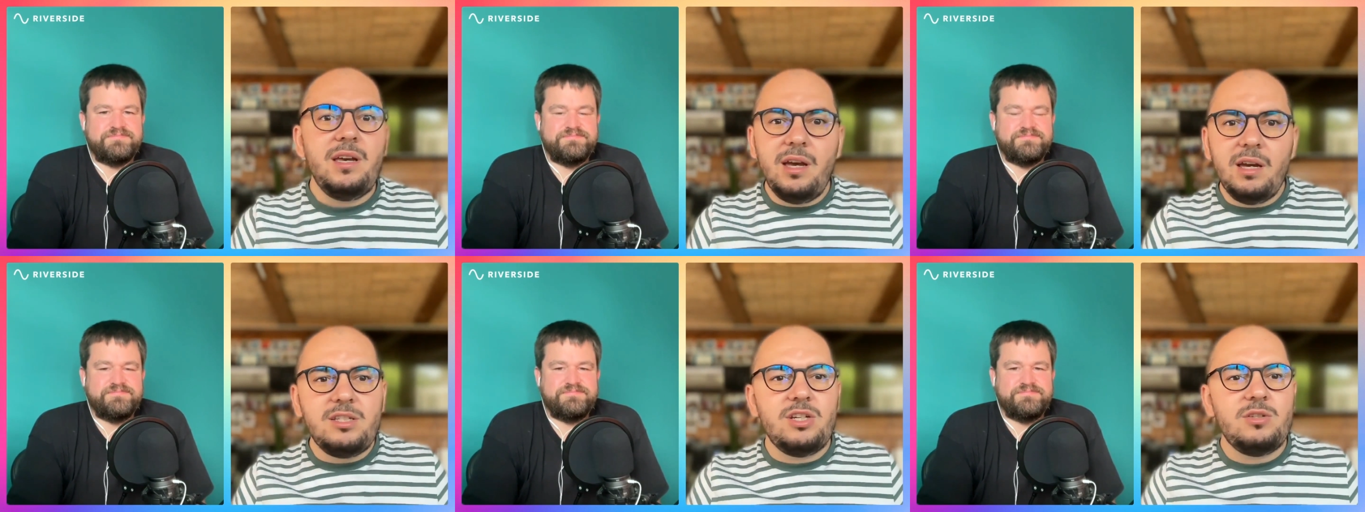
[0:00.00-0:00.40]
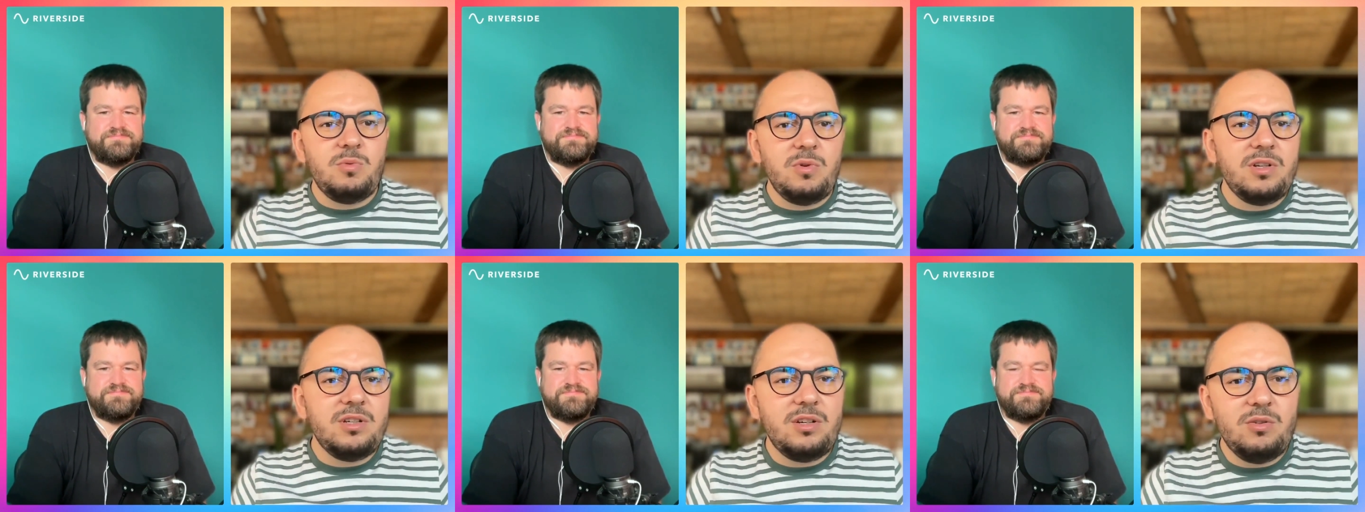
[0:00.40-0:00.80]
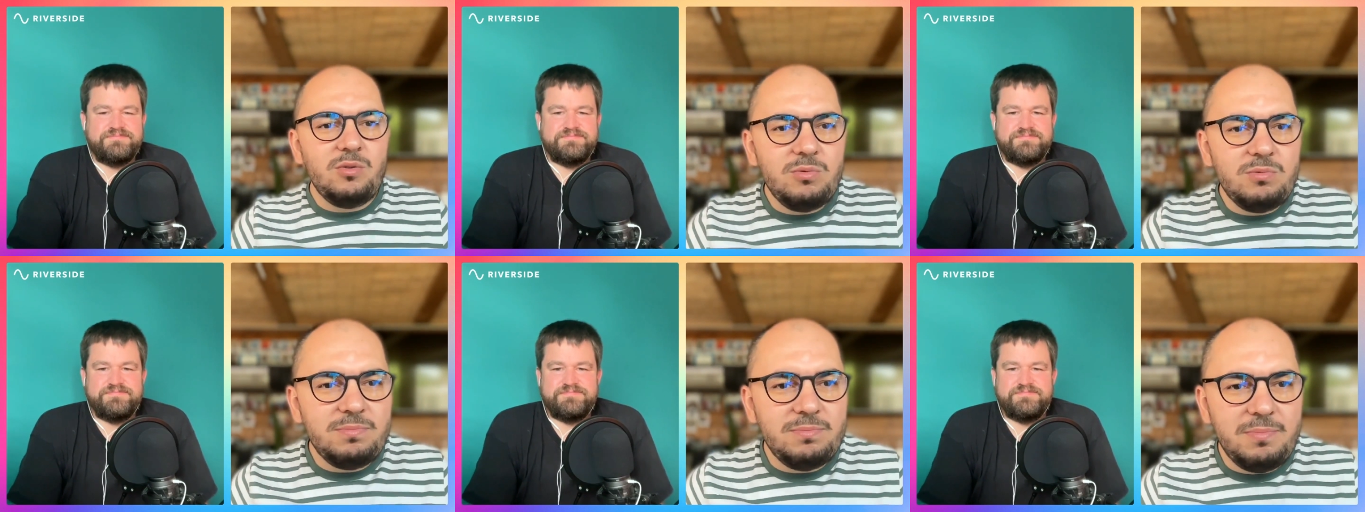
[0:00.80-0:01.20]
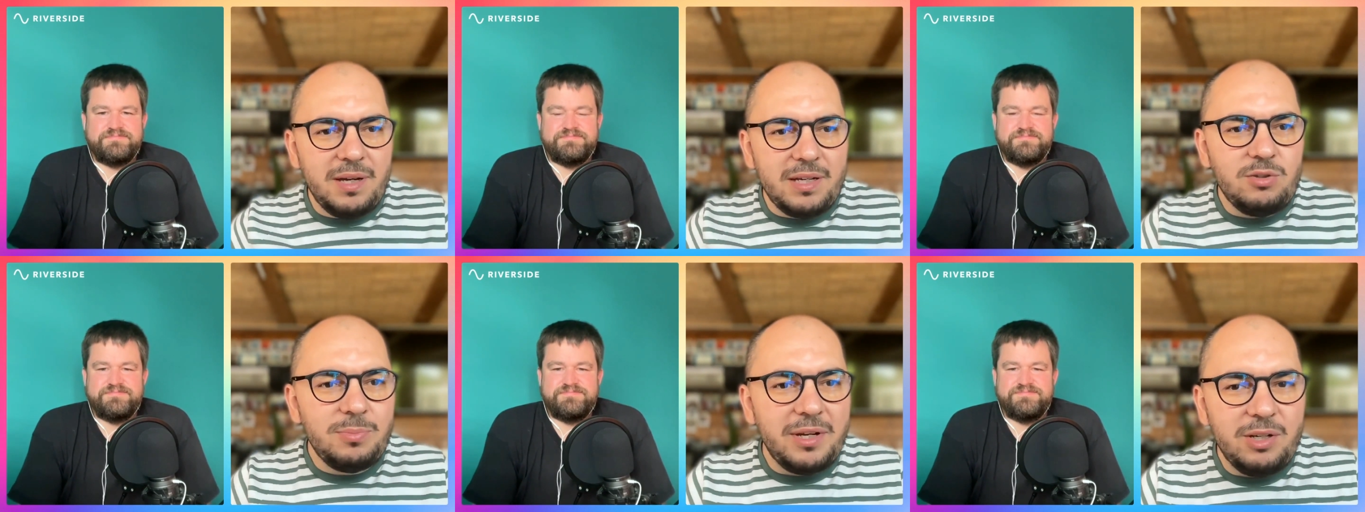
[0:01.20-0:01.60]
Speaker 1: "Hey, I just want to go
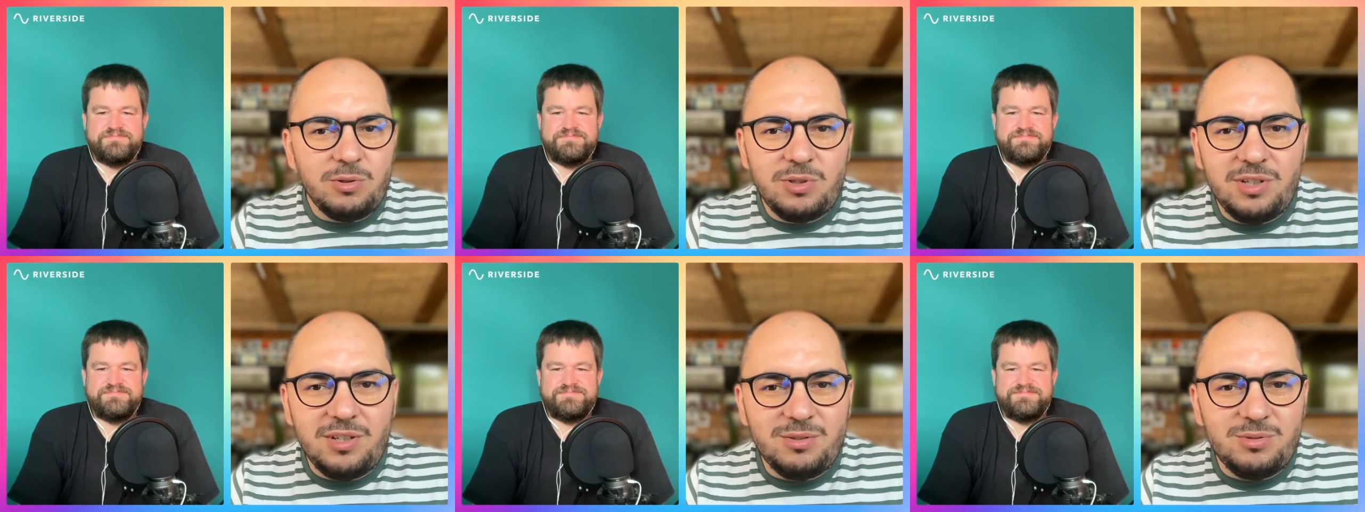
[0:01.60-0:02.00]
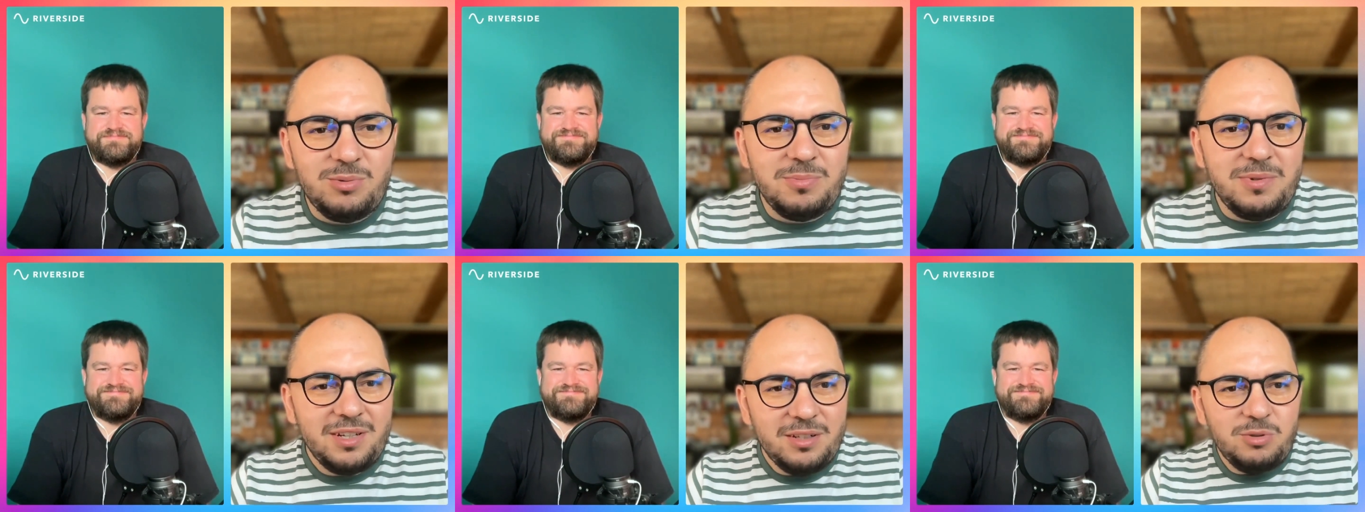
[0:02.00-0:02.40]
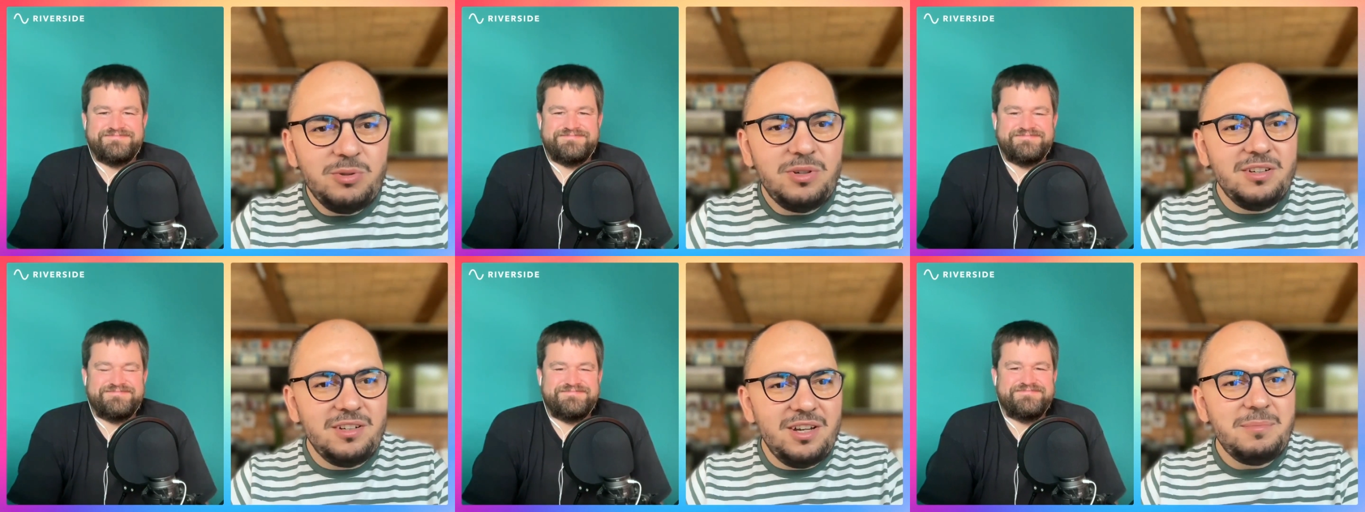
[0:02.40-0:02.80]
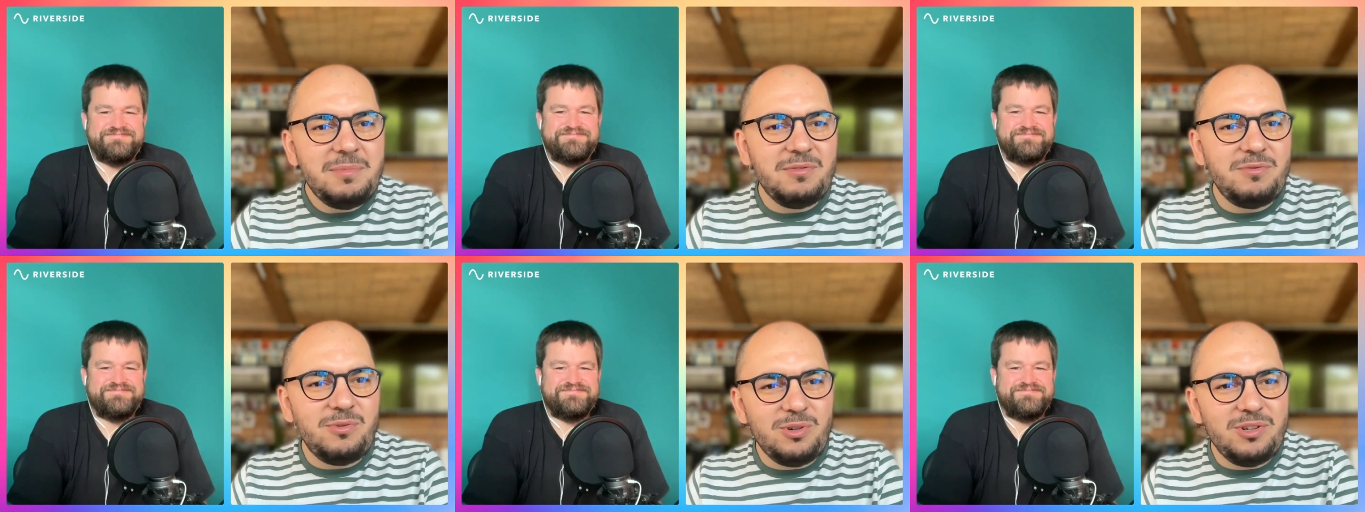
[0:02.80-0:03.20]
back to my hotel room and do
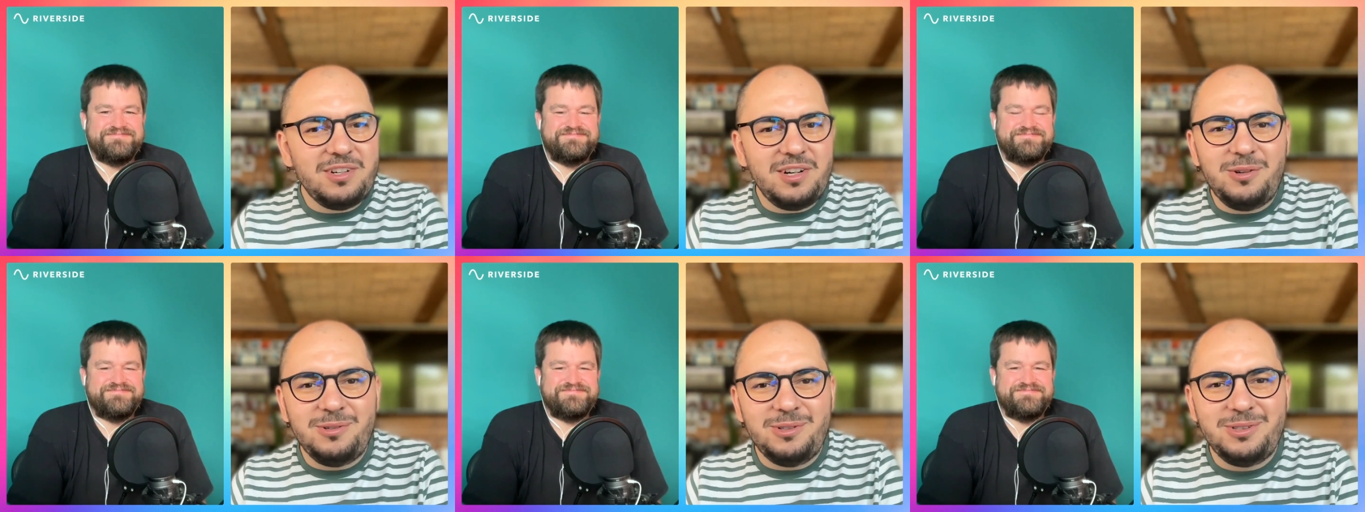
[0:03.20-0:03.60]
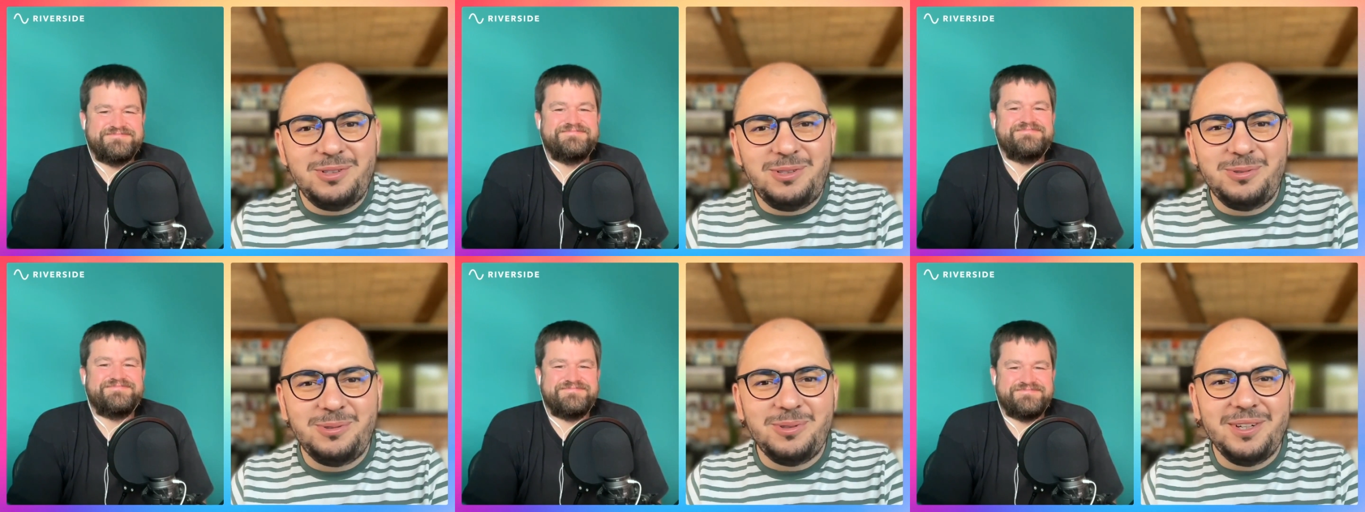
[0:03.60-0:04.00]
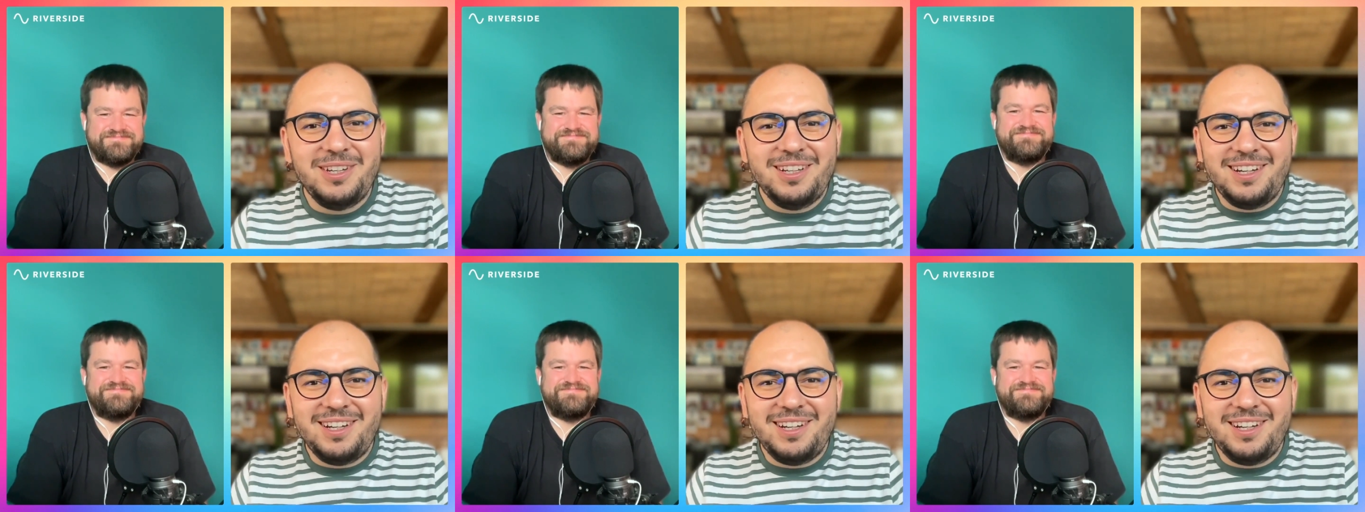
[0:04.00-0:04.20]
Hanami for an hour or two.